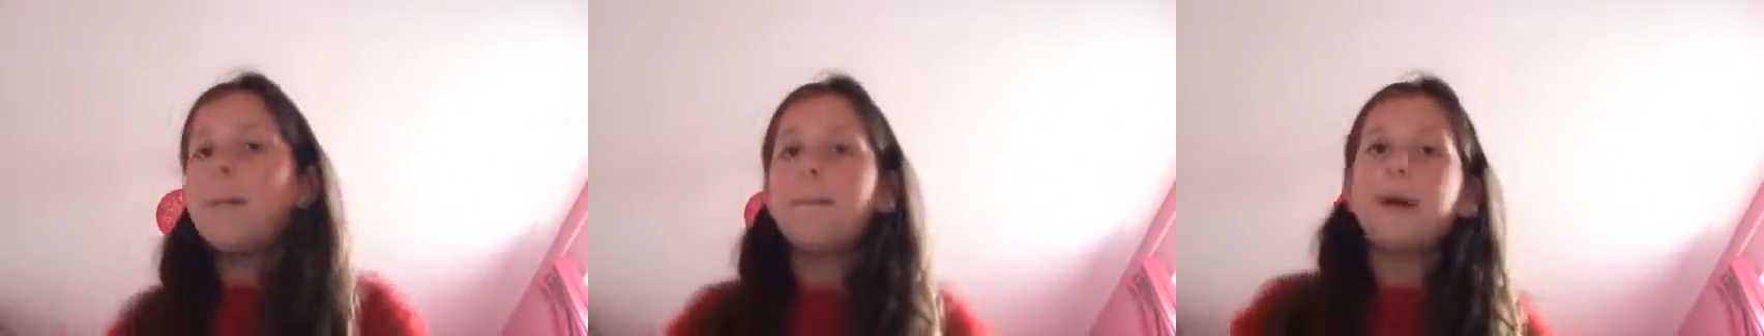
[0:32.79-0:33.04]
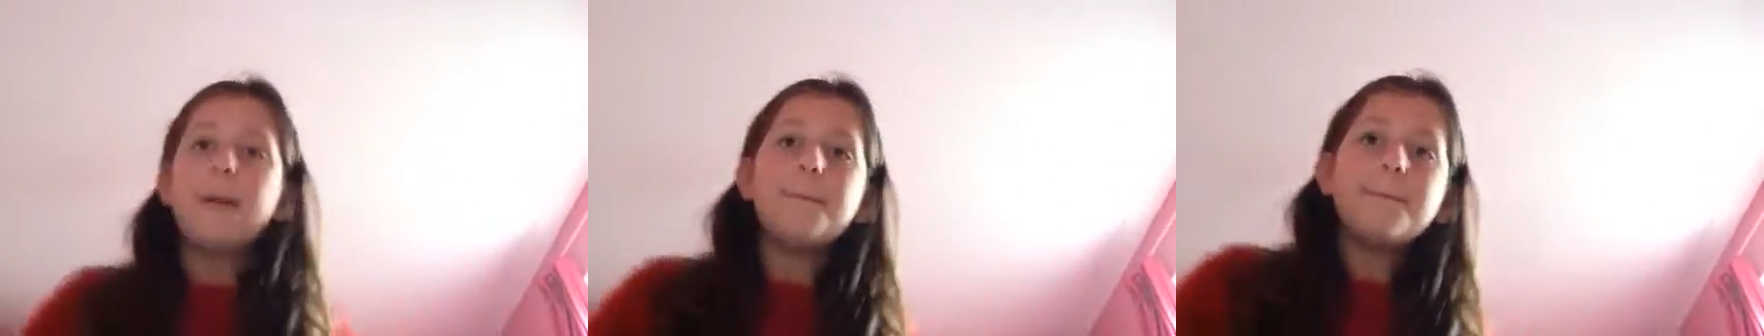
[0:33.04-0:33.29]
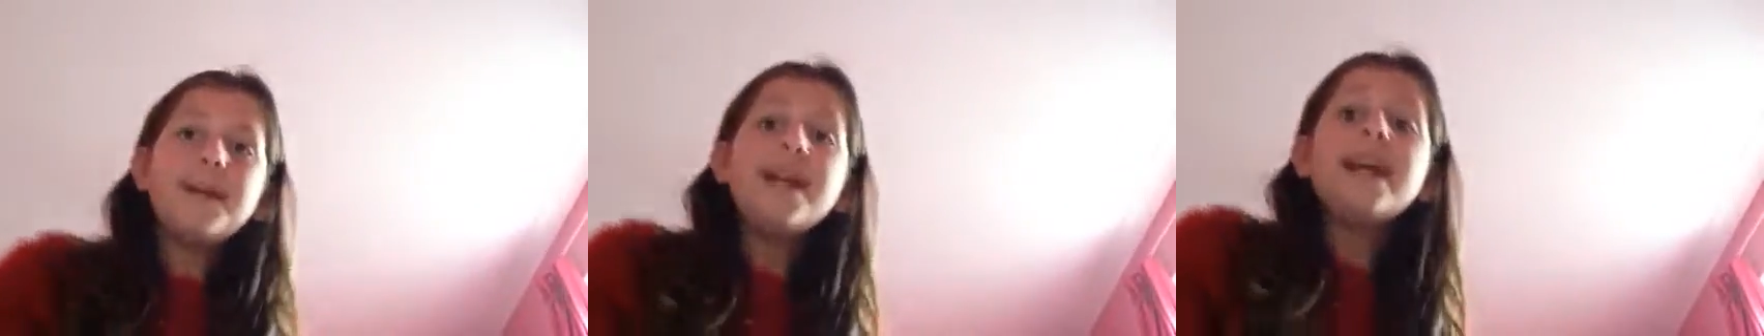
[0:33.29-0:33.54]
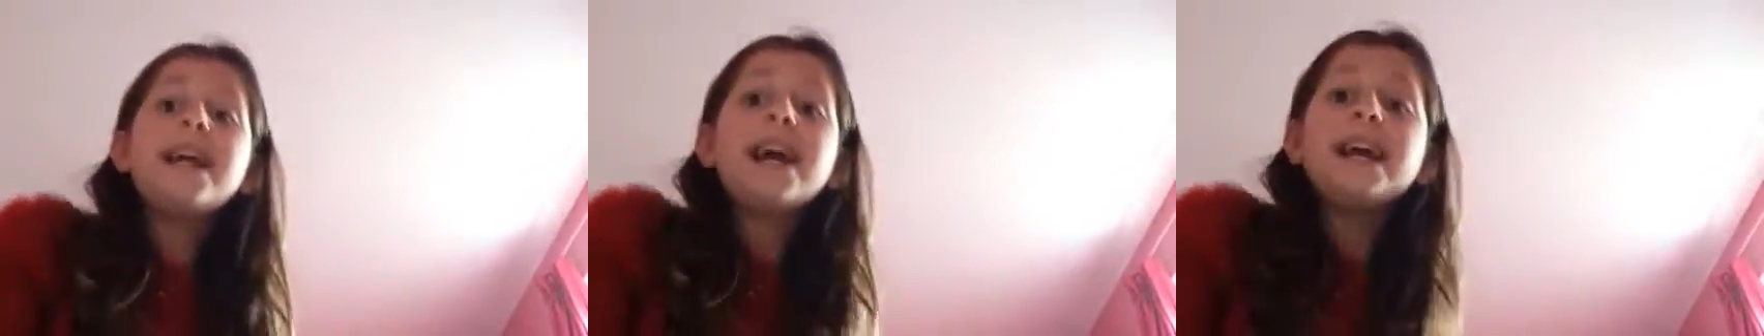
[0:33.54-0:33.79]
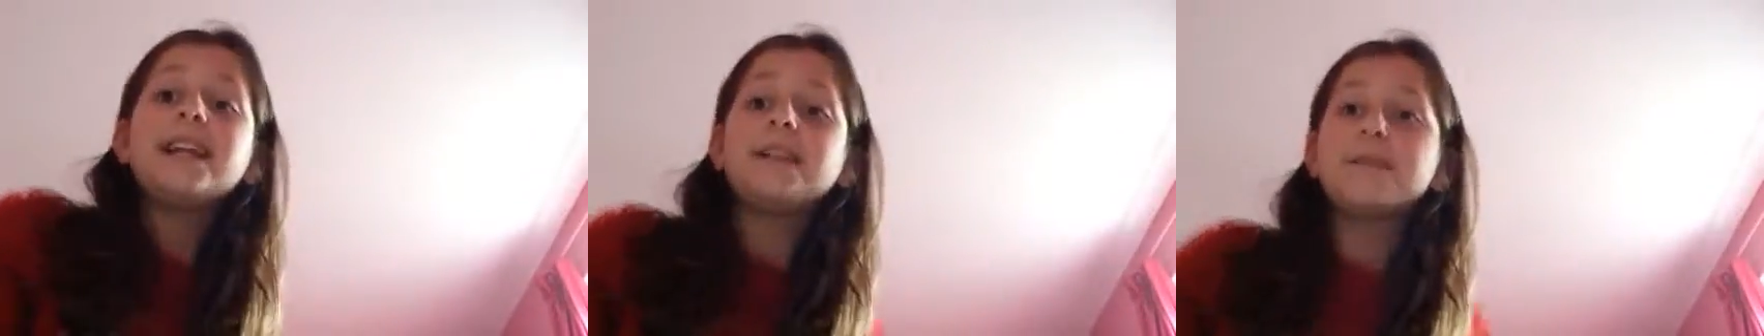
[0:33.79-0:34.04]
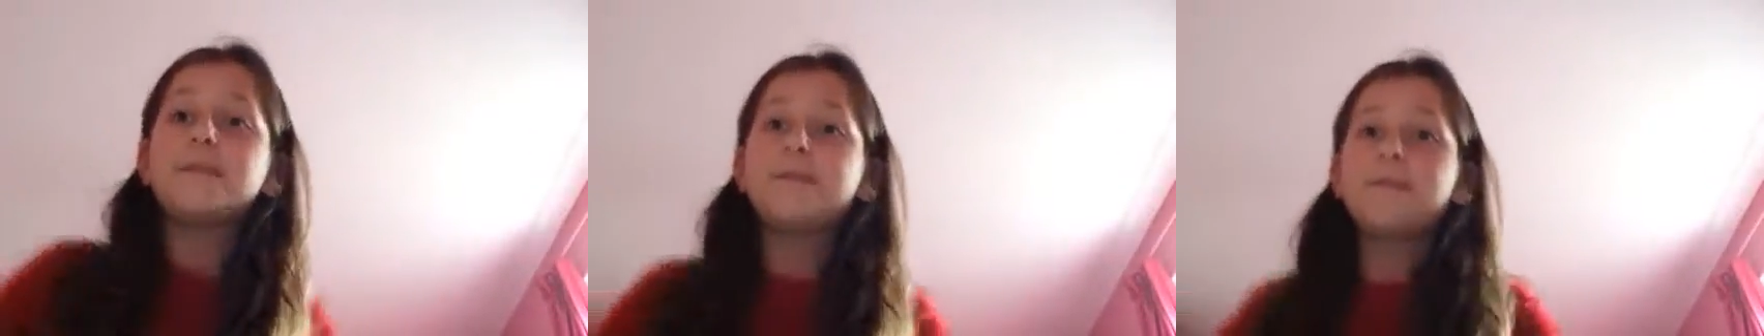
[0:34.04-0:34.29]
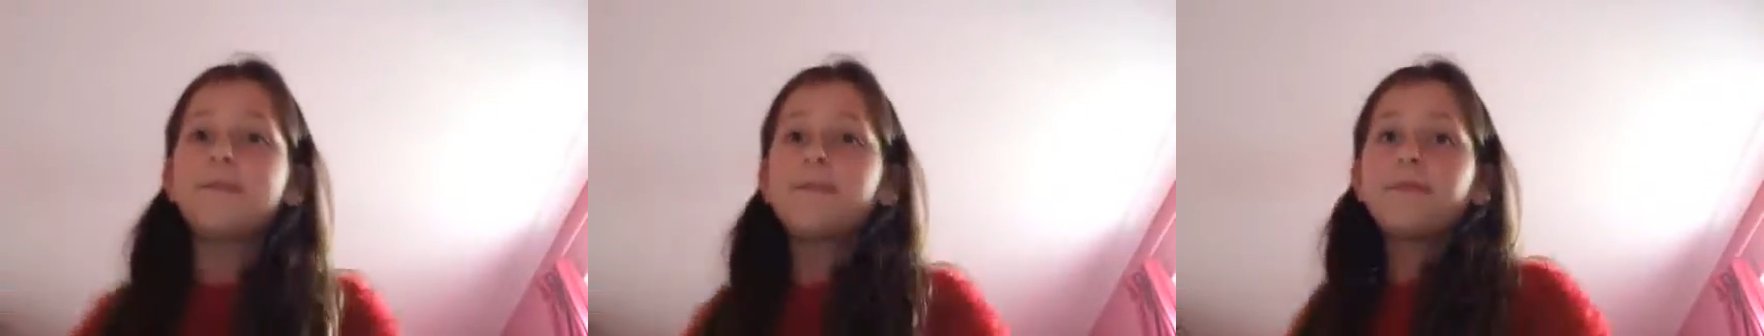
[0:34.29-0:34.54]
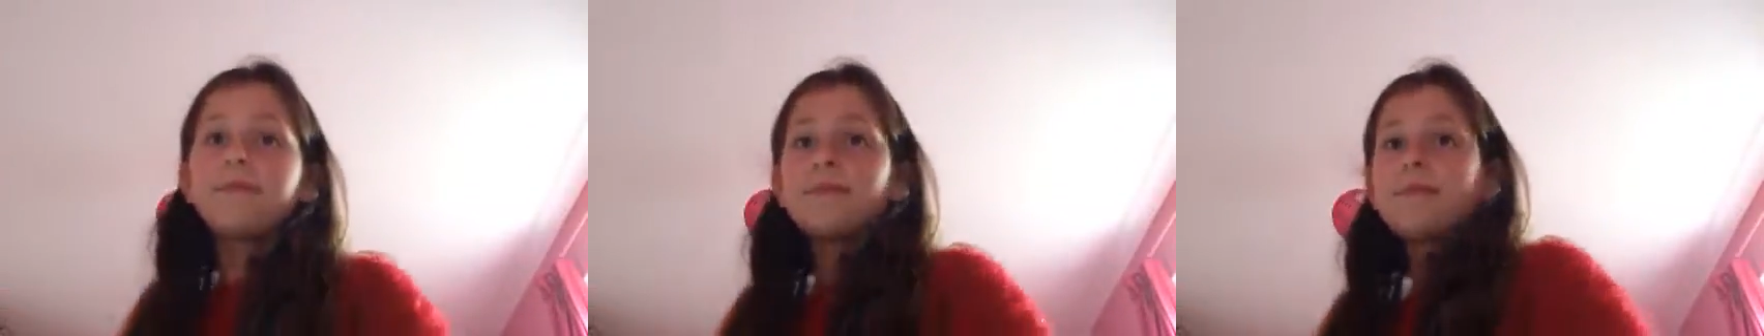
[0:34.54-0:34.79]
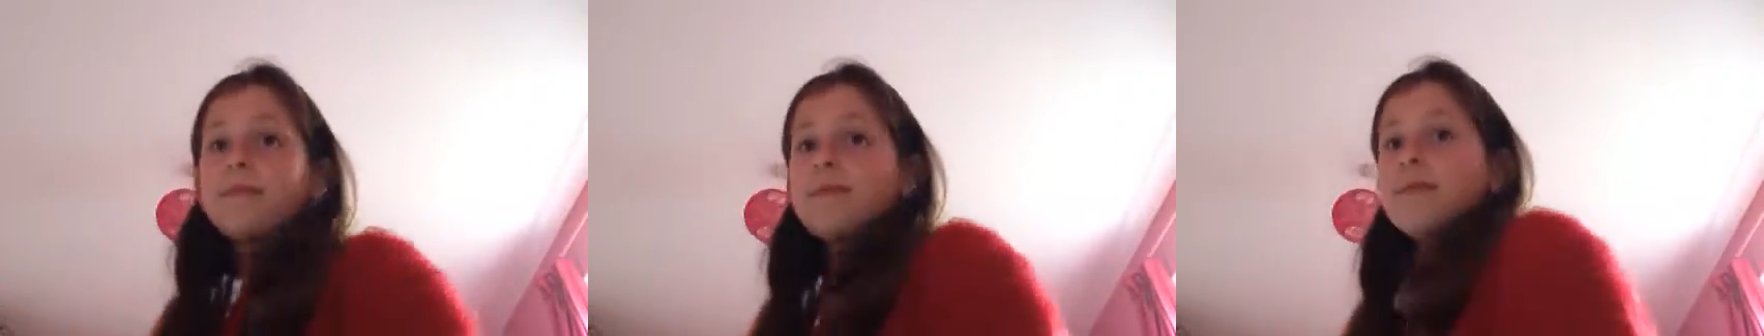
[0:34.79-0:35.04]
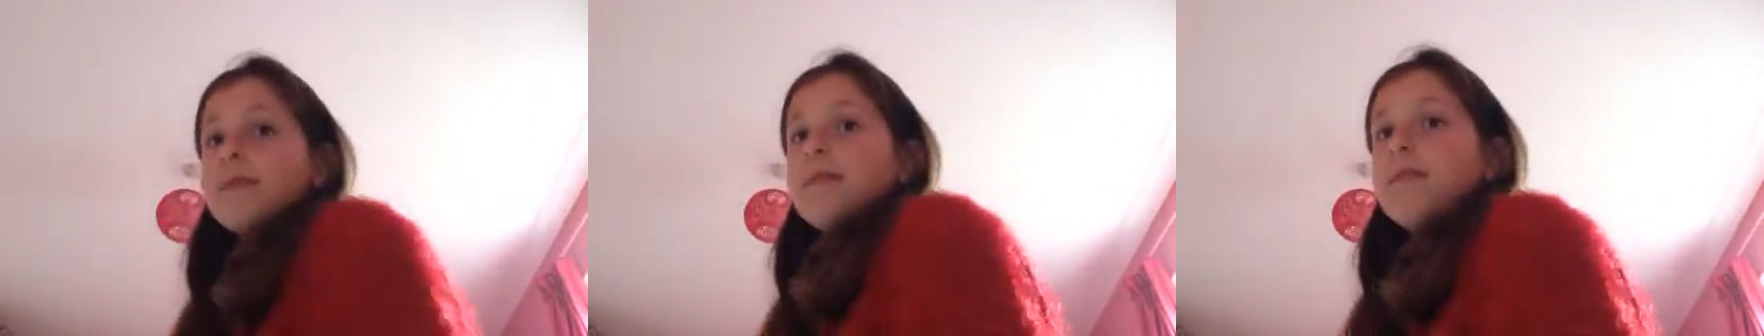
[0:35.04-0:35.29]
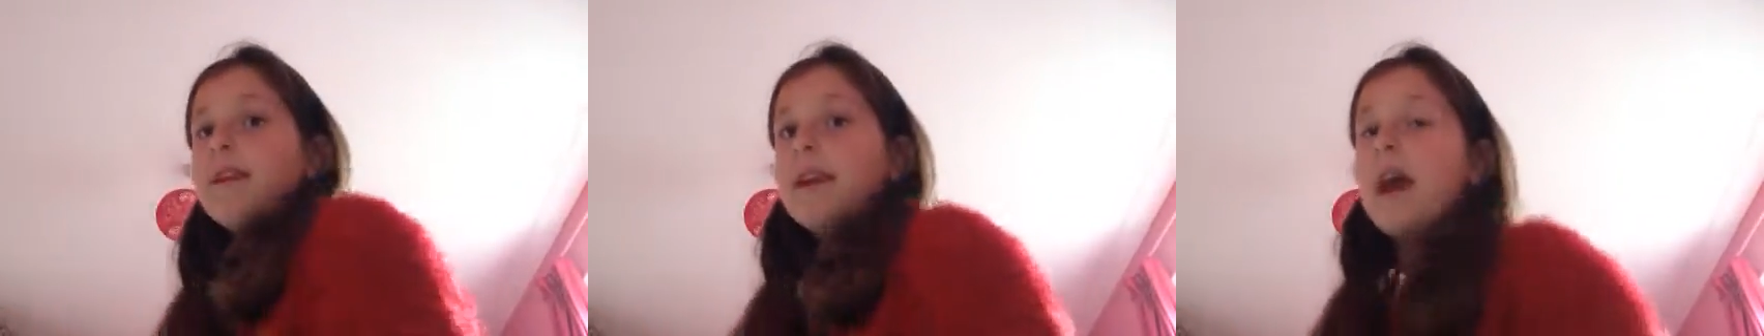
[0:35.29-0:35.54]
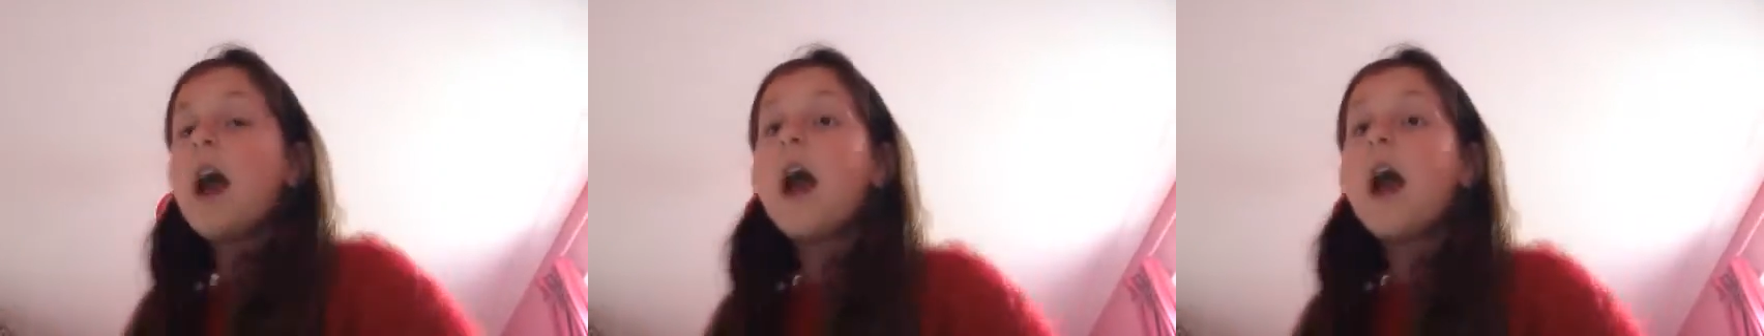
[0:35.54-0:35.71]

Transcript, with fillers: But me and, uh, yeah.